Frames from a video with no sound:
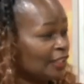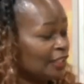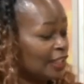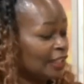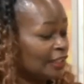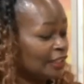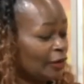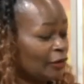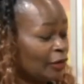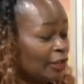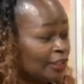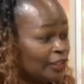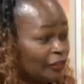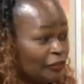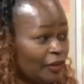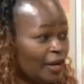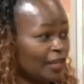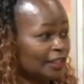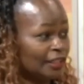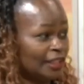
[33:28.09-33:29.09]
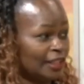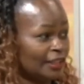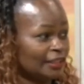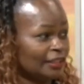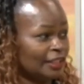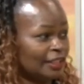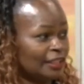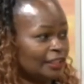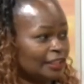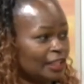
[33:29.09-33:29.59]
it's, it's a, it's a factor
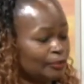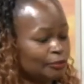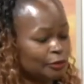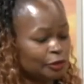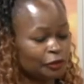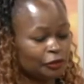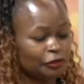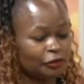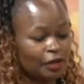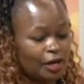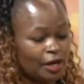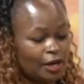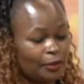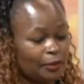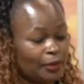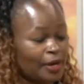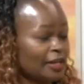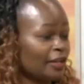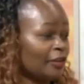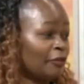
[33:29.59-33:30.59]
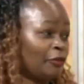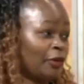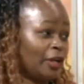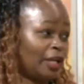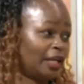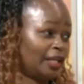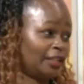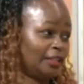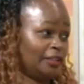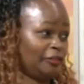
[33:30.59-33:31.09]
in terms of uh, running
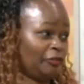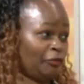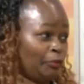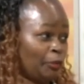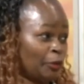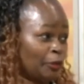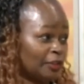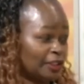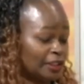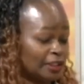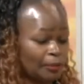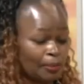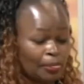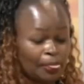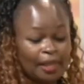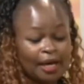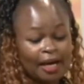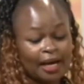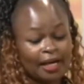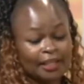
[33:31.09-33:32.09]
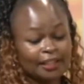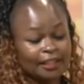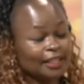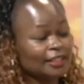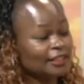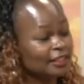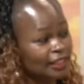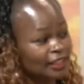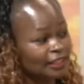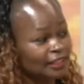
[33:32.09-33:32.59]
for elective posts. And
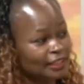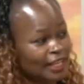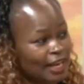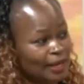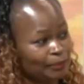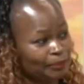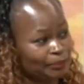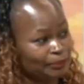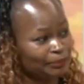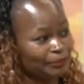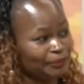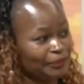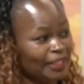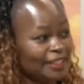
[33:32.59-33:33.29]
there's still time.